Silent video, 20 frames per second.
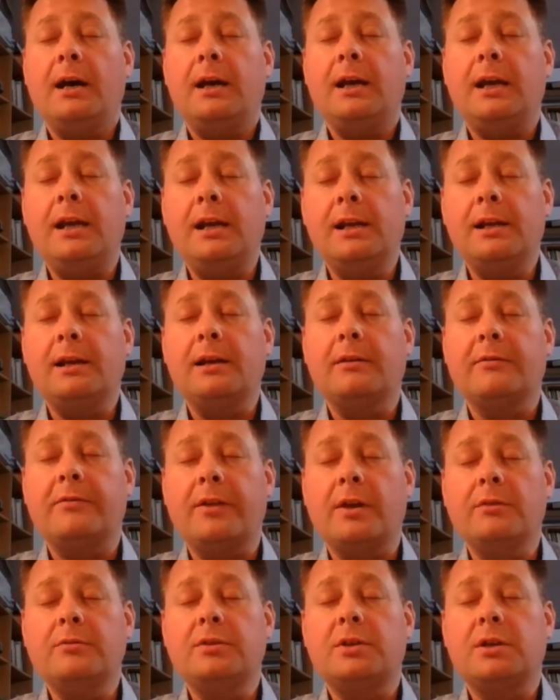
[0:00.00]
healing of
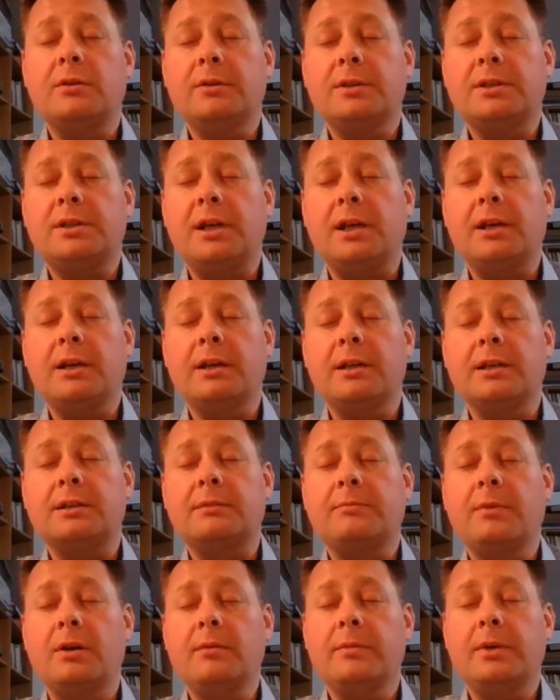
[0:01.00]
those who are sick at
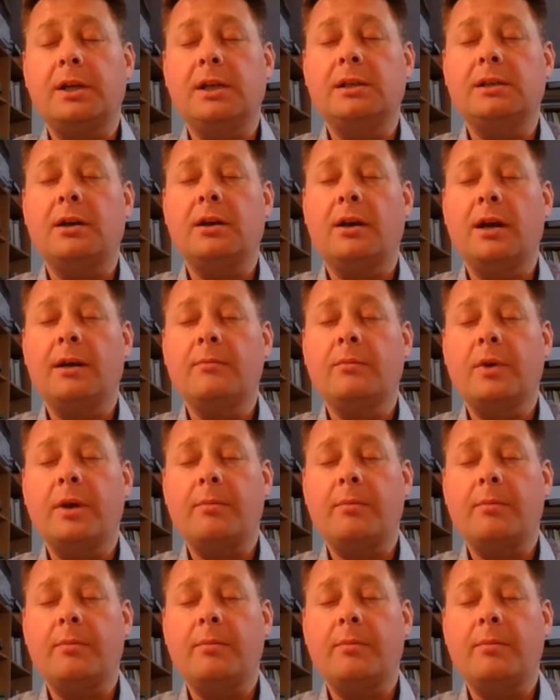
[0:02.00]
this moment in time.